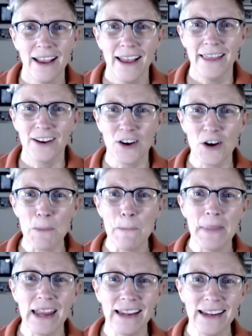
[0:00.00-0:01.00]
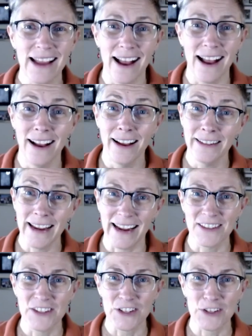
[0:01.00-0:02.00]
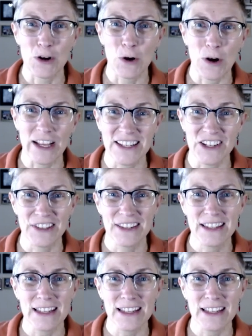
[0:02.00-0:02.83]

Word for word: there are many unanswered questions